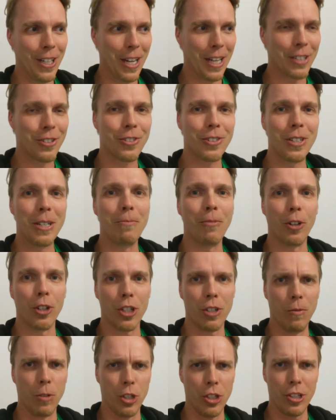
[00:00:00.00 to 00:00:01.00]
extreme
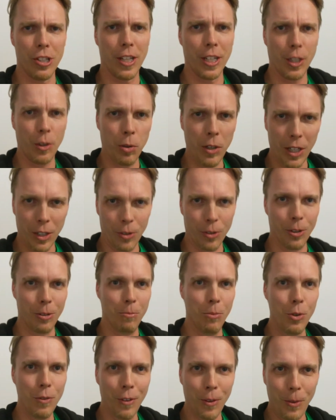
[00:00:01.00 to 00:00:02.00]
version, which is like quit or
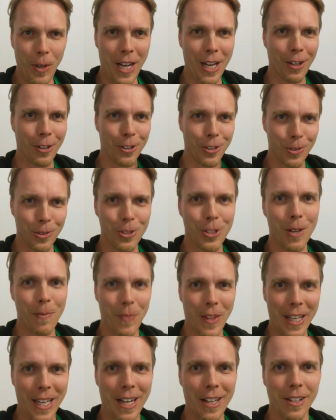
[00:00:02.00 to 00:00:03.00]
move away or do
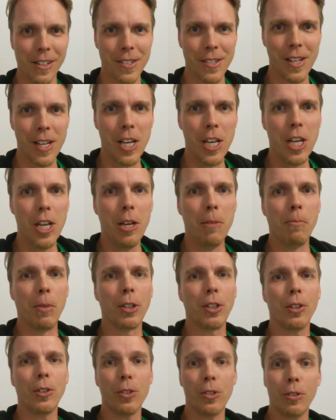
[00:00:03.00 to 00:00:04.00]
something else. But
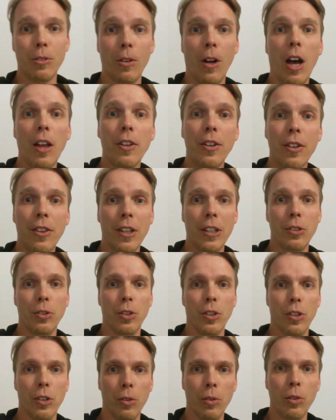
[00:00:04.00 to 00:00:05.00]
there are also other things you
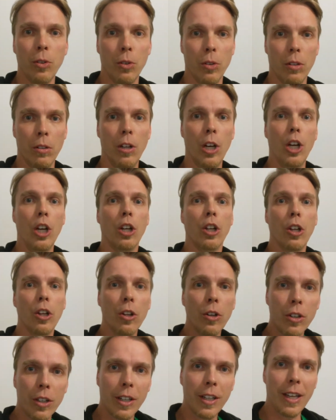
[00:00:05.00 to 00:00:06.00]
can do. You can
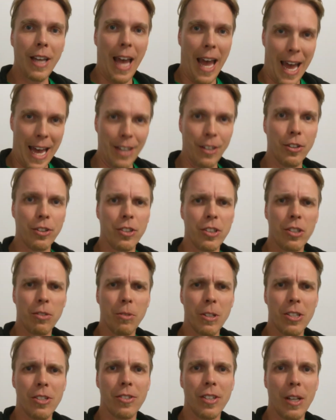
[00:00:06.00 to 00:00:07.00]
look at your
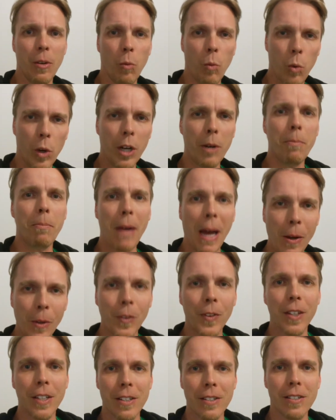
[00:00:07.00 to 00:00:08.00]
situation and say, what
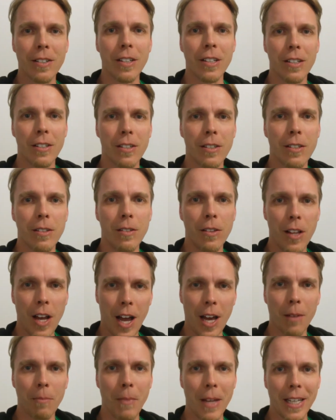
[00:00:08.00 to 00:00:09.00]
about this is
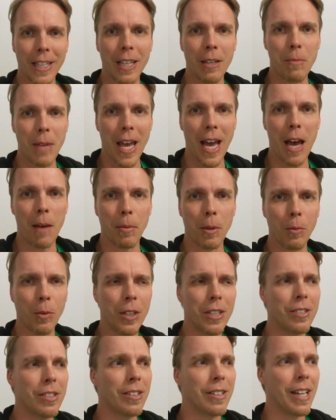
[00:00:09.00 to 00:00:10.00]
not making me happy?
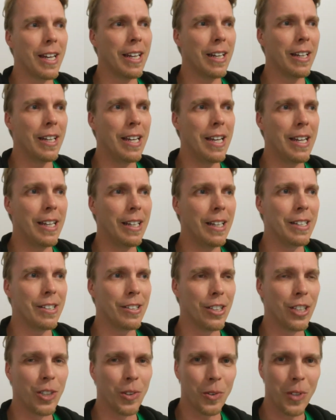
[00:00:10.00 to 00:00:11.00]
What is it that
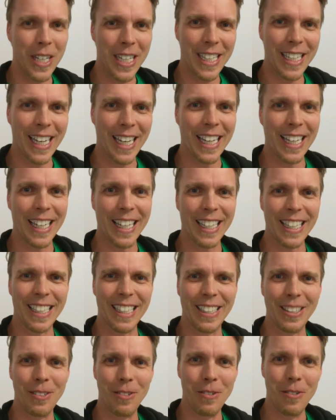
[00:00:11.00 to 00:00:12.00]
is grating
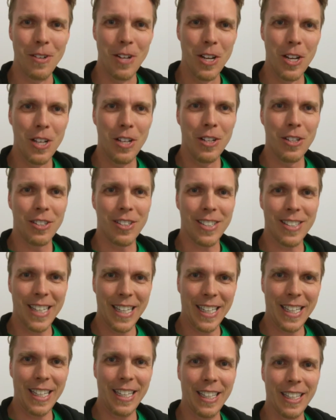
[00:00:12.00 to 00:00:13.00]
and
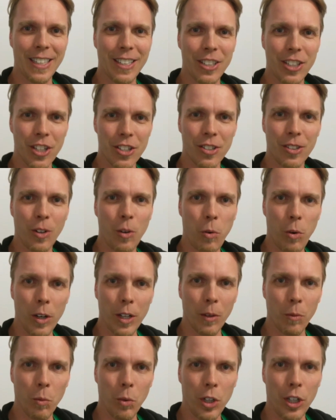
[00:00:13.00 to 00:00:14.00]
sticky and doesn't
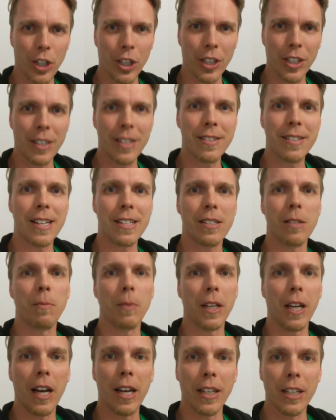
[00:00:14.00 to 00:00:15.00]
quite work? And is that
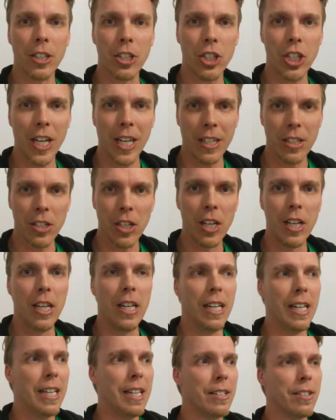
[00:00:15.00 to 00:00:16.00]
something I can change?
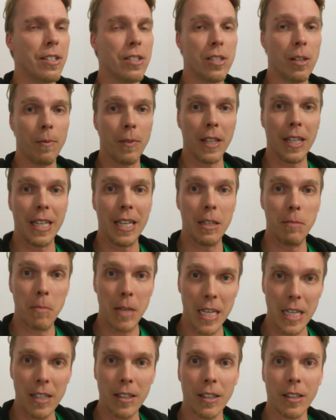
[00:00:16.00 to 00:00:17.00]
Is it something in
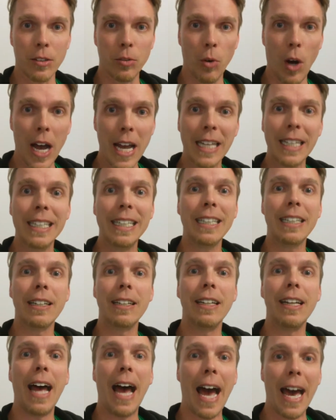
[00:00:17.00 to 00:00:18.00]
me? Like, do I need
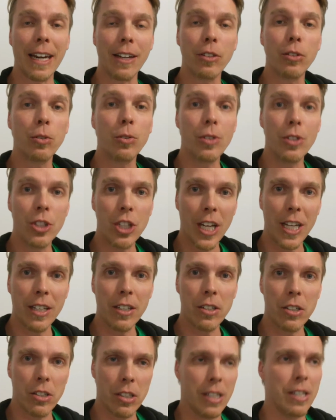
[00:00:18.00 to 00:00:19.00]
an attitude
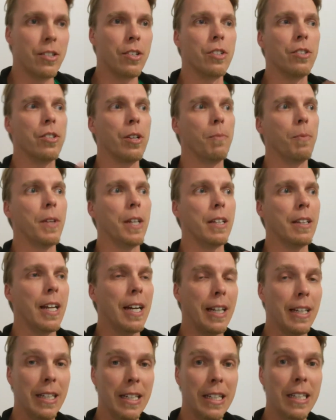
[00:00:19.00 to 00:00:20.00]
change? Is it something that
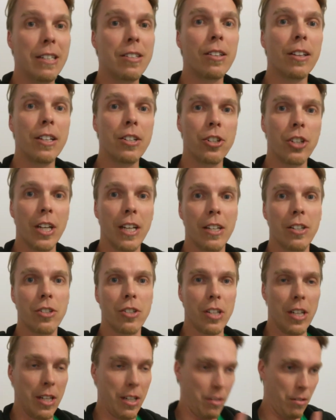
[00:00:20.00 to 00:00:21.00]
I can easily
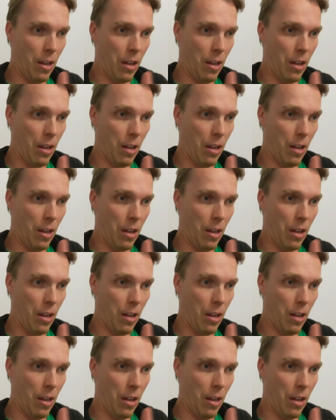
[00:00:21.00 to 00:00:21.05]
change